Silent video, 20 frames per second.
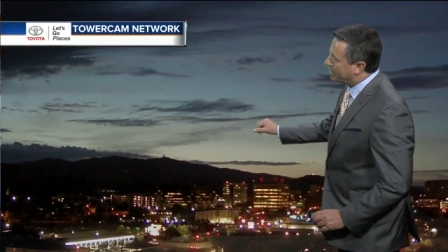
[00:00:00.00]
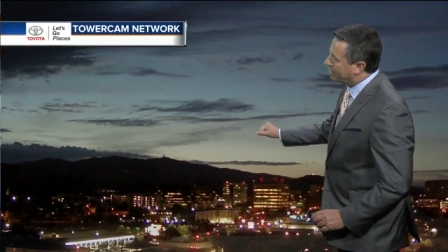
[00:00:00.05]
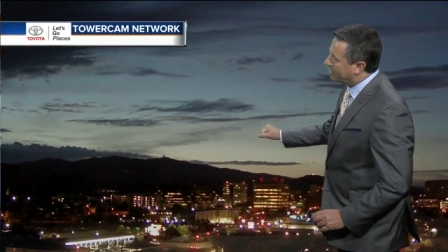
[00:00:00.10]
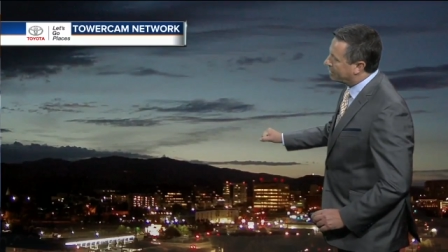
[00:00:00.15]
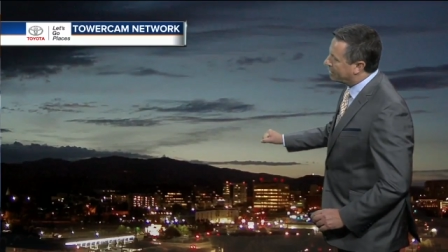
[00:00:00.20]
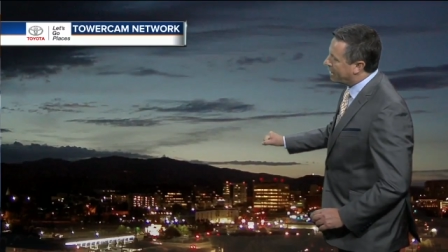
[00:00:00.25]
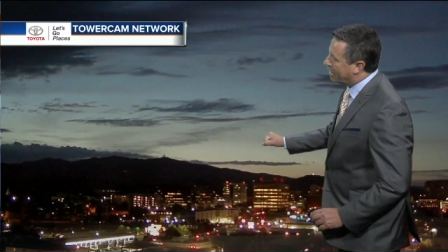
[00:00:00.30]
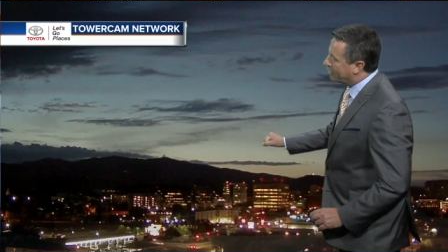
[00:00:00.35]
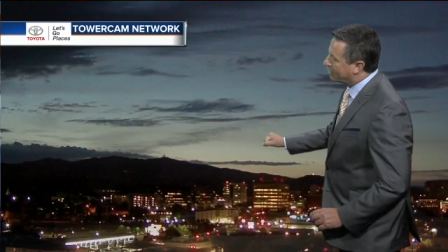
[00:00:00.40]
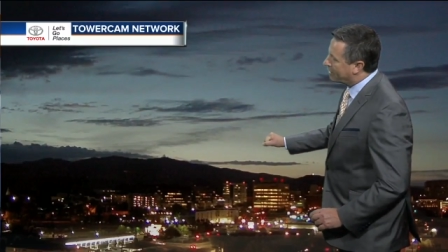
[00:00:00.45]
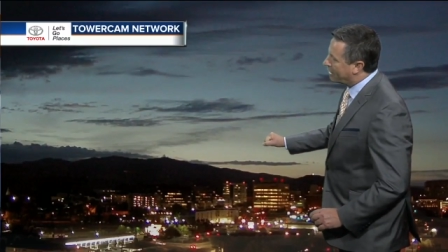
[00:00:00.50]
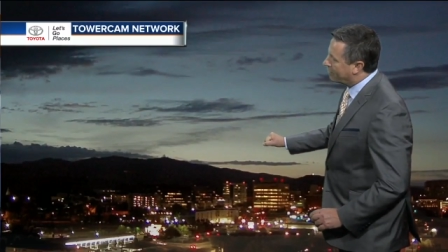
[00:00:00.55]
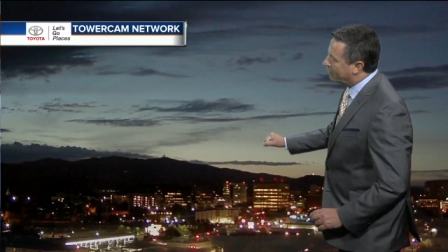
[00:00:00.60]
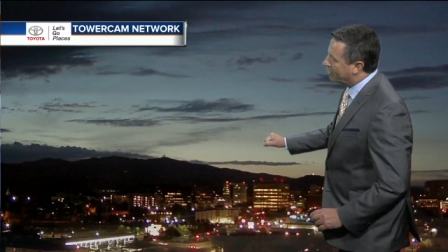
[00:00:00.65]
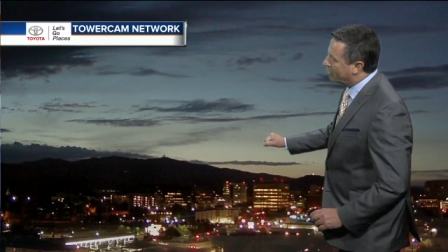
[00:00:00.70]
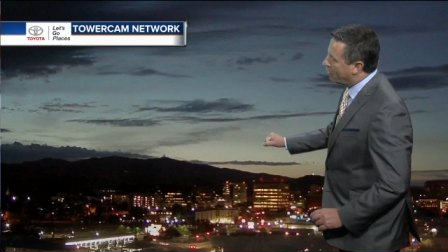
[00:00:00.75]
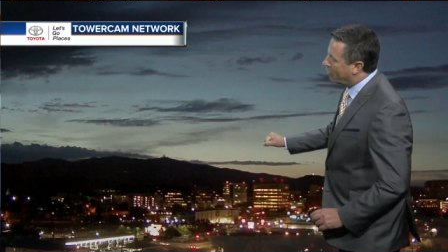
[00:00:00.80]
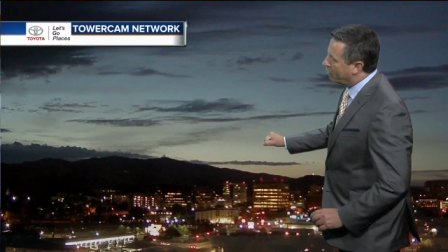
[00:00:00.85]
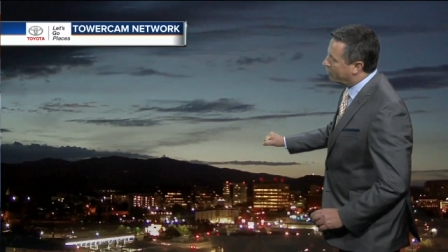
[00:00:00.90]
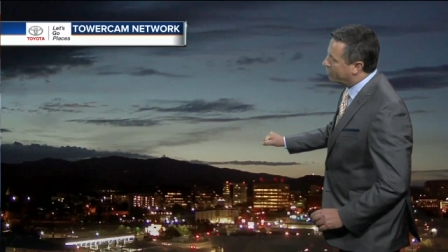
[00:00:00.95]
of cloud
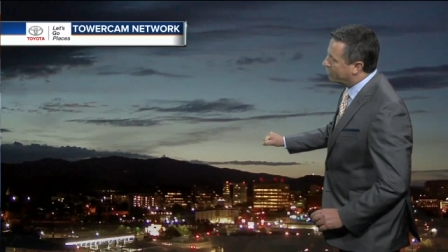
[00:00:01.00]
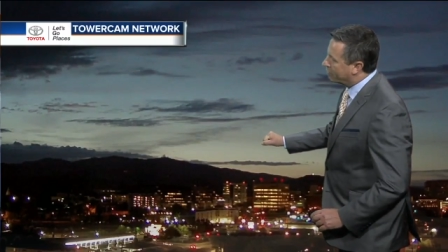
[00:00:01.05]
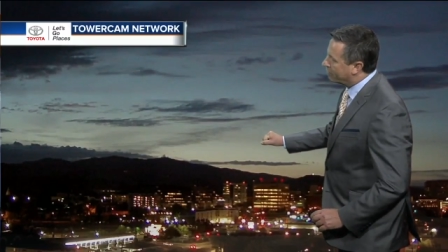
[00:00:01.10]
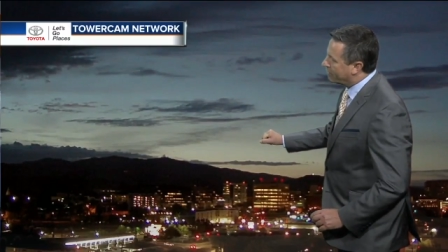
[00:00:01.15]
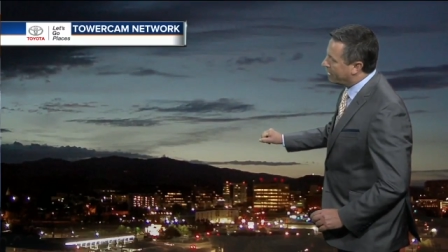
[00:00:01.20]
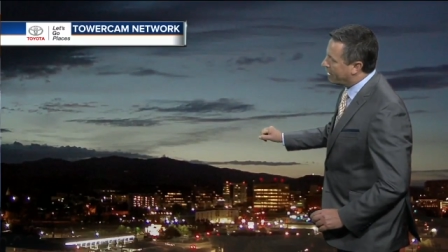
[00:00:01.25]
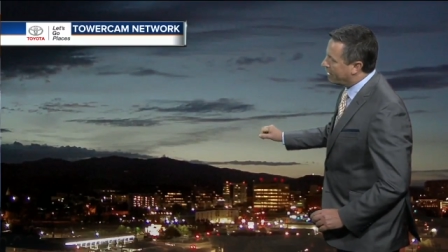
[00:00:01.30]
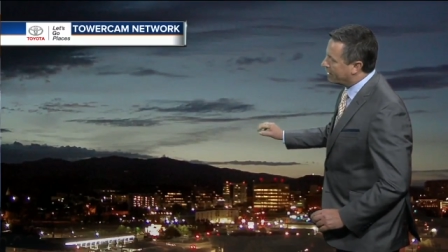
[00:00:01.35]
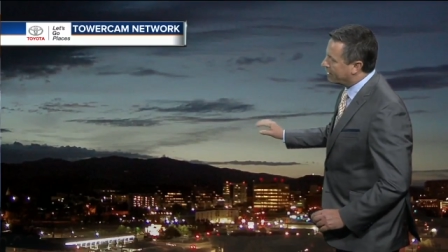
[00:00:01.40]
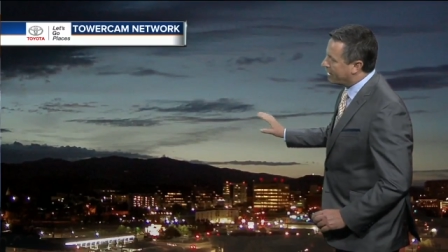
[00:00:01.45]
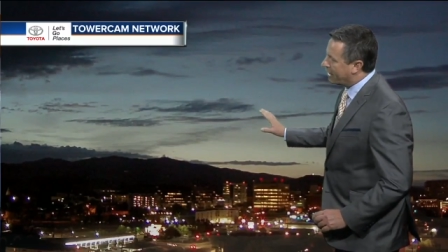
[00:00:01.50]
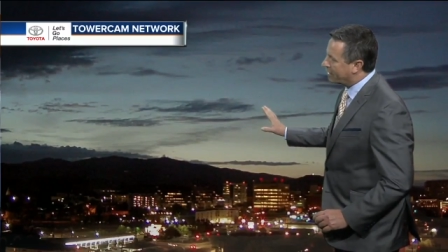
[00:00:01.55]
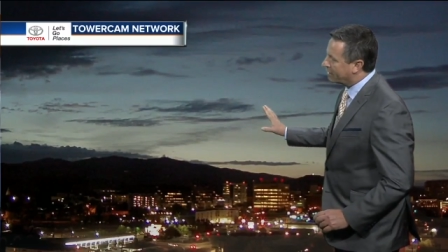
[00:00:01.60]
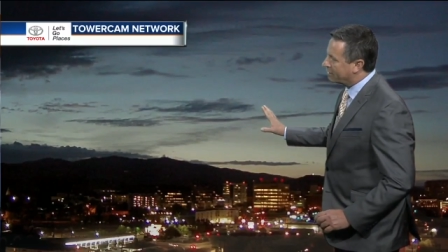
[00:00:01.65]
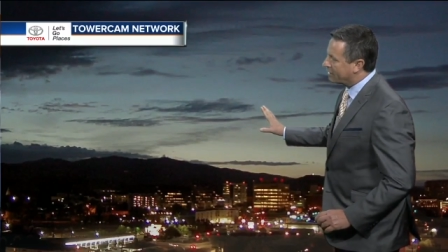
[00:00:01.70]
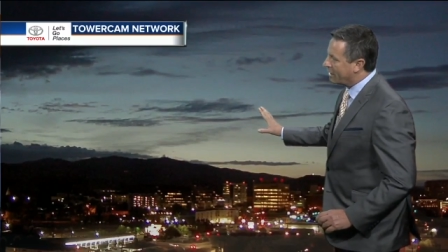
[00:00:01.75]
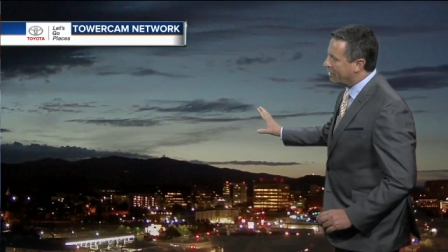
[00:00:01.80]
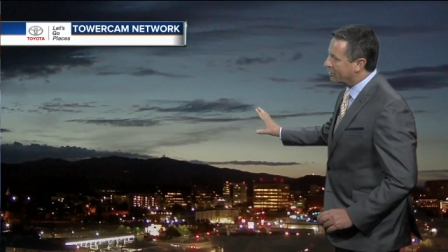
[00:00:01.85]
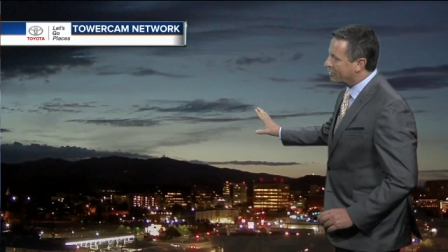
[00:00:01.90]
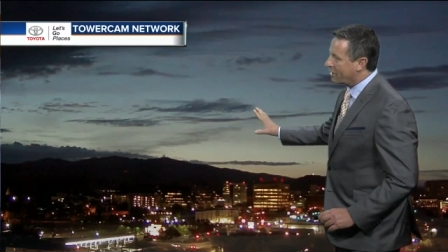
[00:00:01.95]
cover over the valley. That
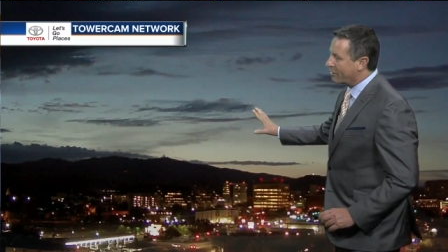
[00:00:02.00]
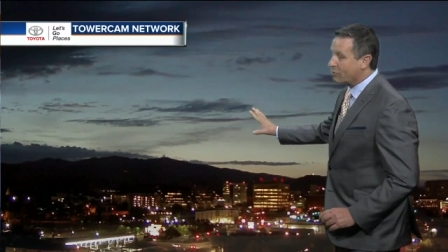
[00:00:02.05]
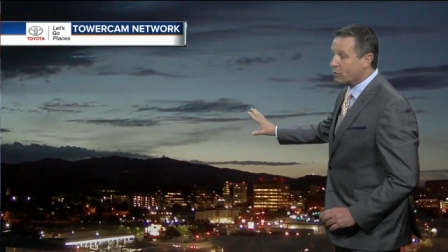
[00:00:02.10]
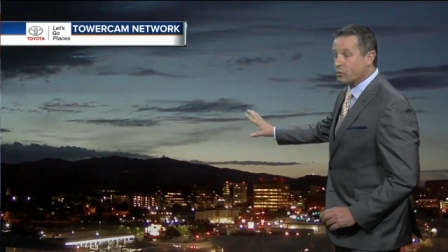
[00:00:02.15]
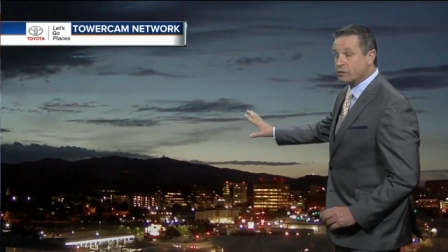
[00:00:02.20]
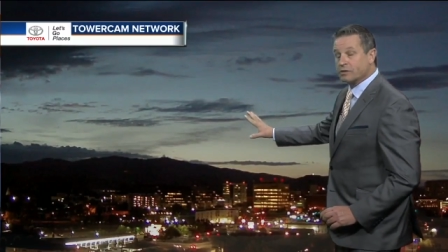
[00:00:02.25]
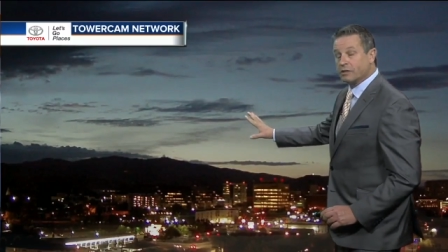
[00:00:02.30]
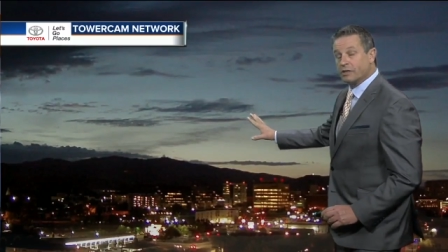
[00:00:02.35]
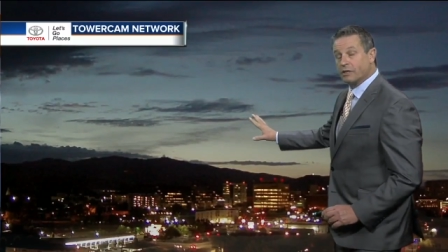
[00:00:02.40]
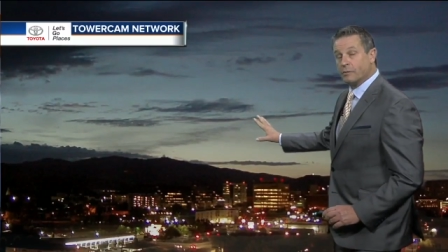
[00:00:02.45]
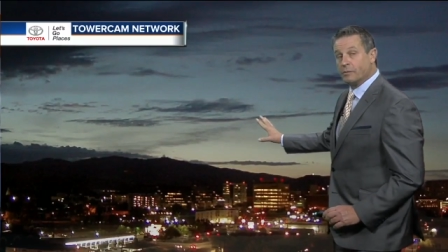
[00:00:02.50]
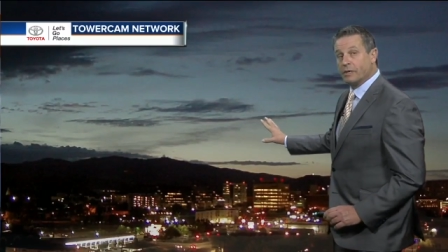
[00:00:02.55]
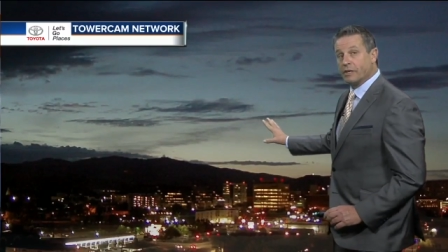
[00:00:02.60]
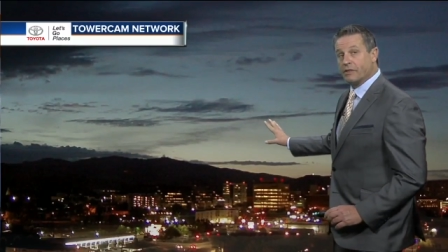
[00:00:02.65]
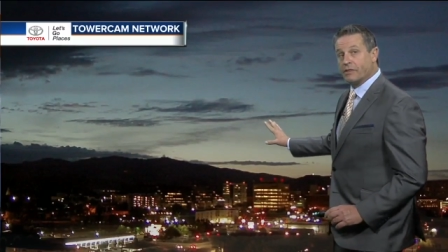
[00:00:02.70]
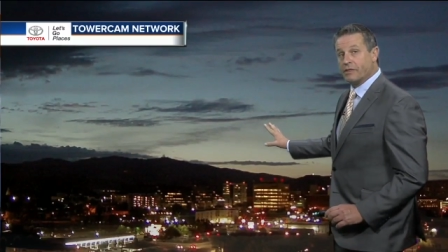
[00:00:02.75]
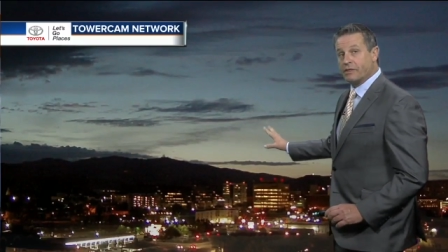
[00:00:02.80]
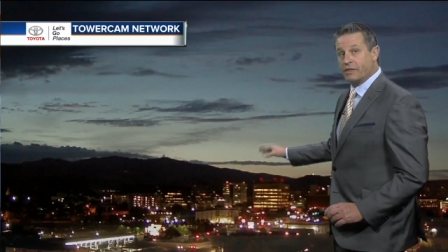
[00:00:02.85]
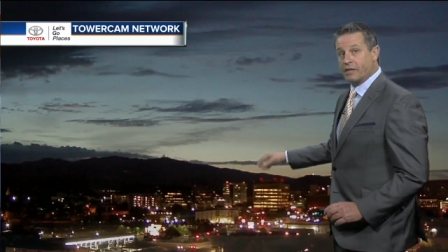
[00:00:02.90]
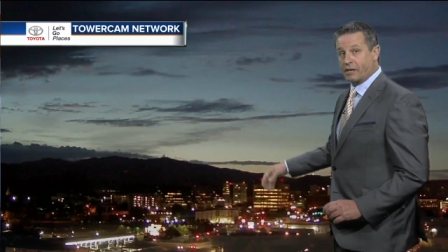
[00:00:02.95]
cloud cover was a little bit
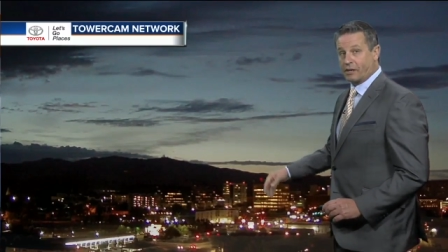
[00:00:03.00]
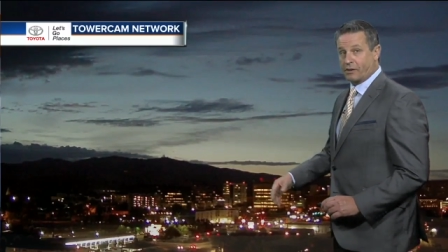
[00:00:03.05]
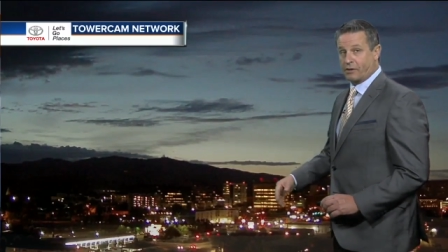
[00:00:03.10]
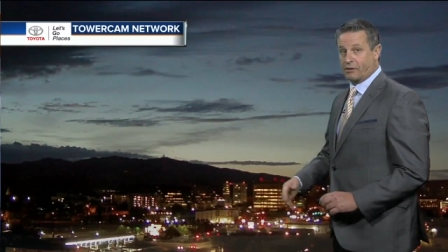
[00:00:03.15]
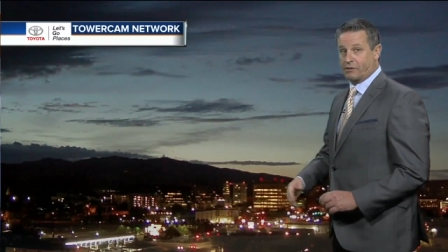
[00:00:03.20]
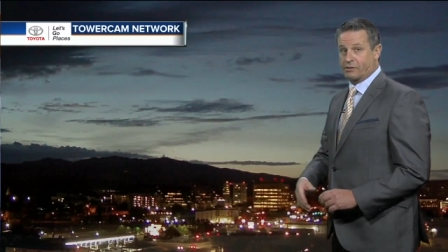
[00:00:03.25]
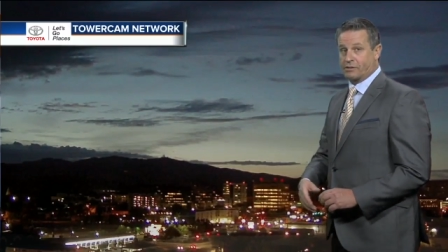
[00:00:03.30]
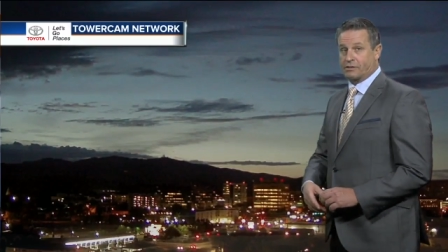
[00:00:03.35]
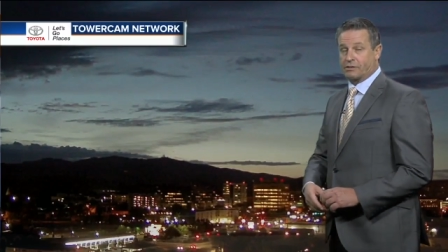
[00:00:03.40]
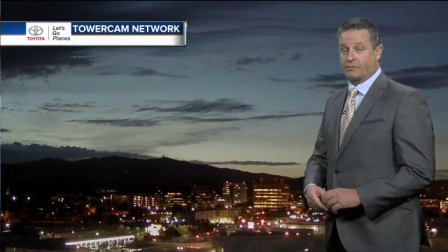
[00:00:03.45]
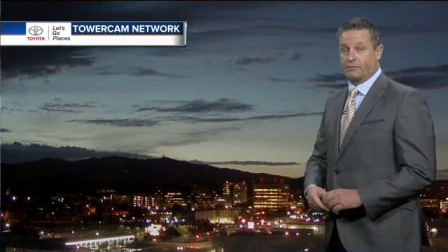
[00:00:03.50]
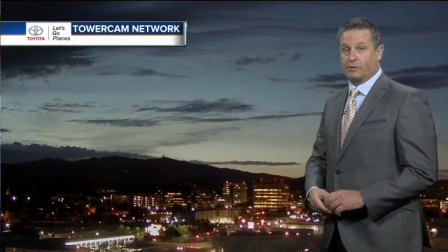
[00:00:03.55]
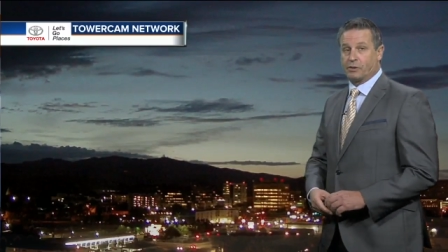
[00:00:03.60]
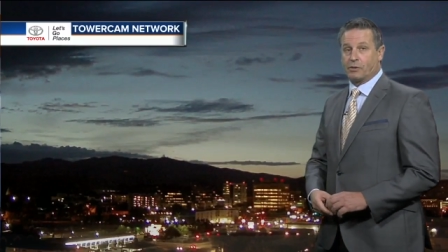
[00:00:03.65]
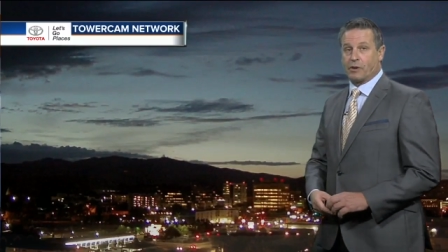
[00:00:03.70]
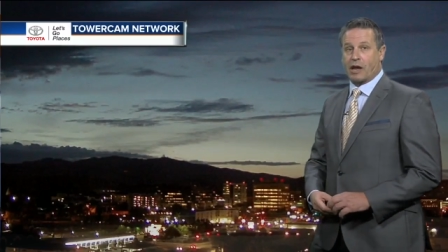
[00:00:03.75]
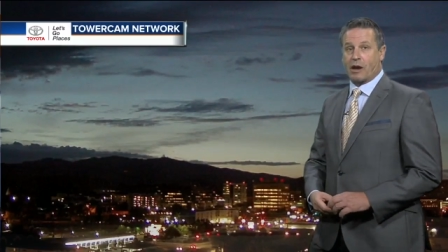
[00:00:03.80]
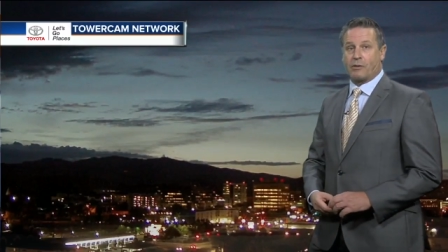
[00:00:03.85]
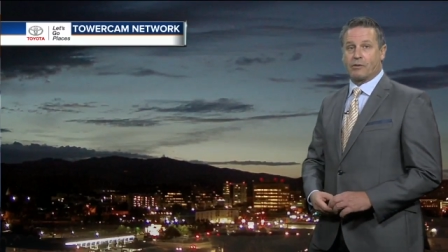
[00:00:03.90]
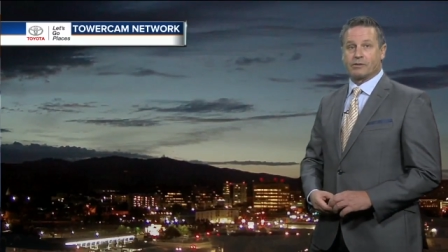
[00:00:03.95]
thicker just a
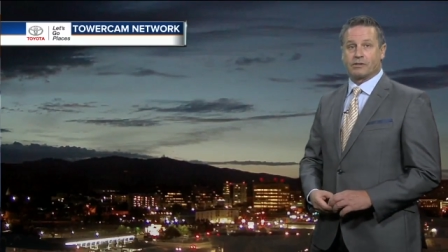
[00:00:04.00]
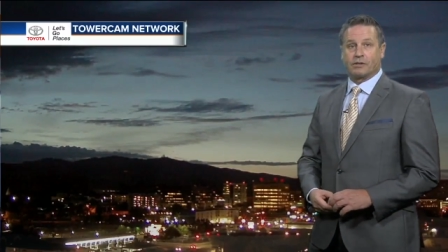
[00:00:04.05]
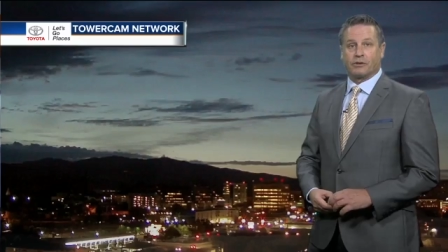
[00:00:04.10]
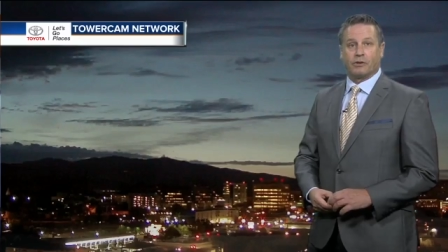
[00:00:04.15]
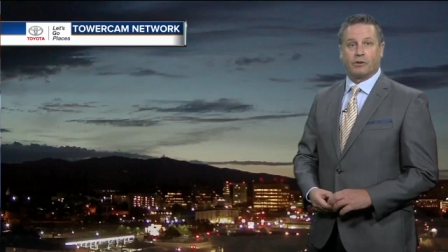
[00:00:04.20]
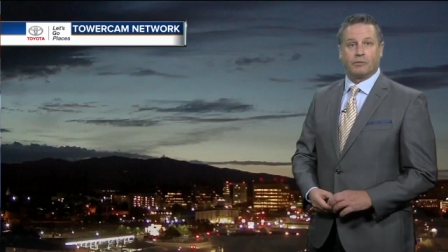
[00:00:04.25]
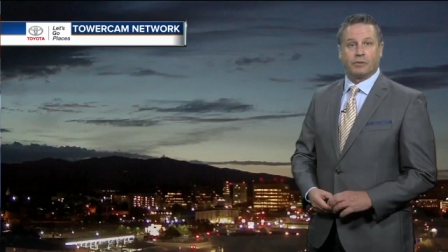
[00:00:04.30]
few hours ago,